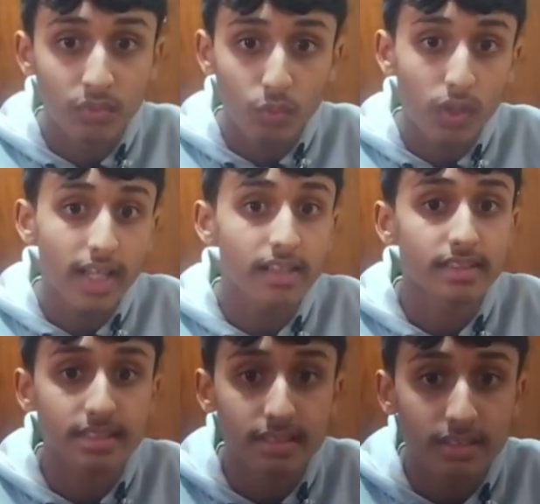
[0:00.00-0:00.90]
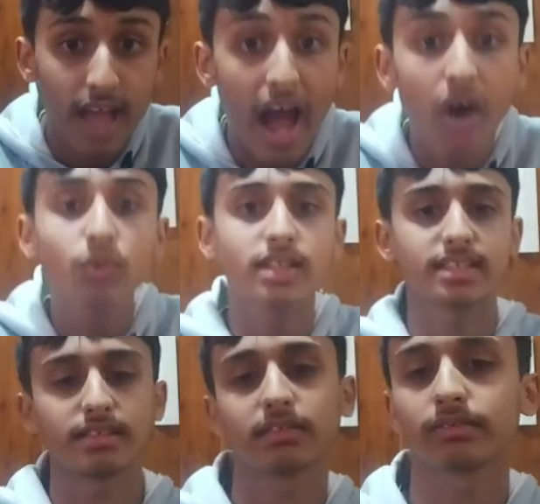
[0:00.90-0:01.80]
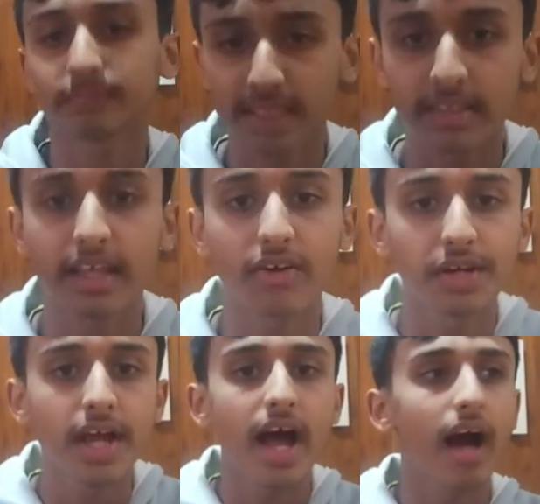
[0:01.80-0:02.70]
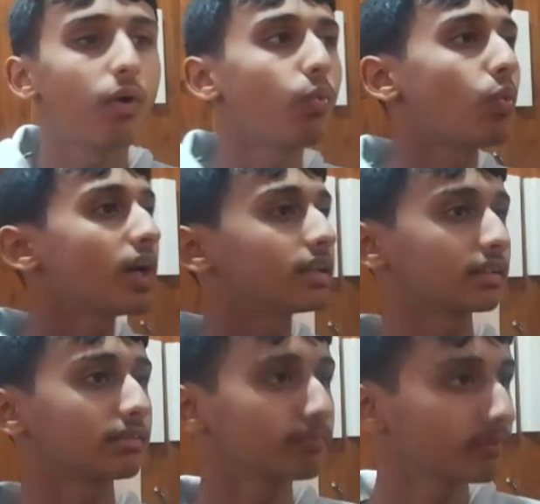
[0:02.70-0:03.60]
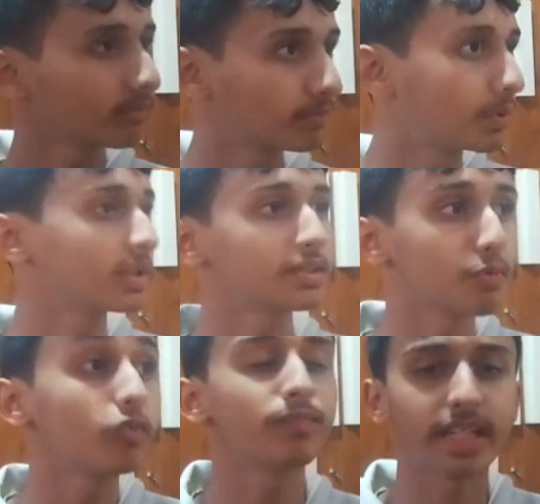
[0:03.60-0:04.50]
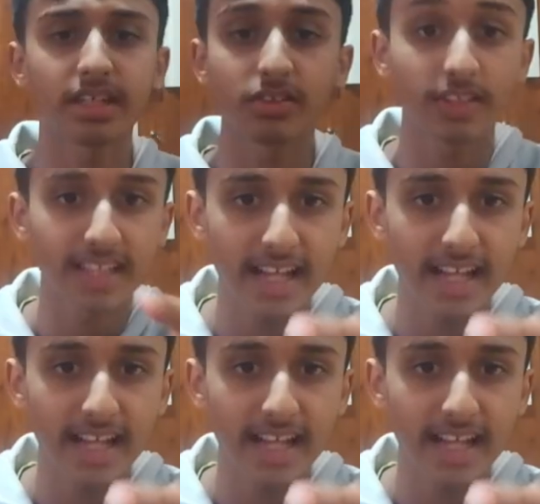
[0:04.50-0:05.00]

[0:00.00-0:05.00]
What else? How does it? Now, what puts movement into it?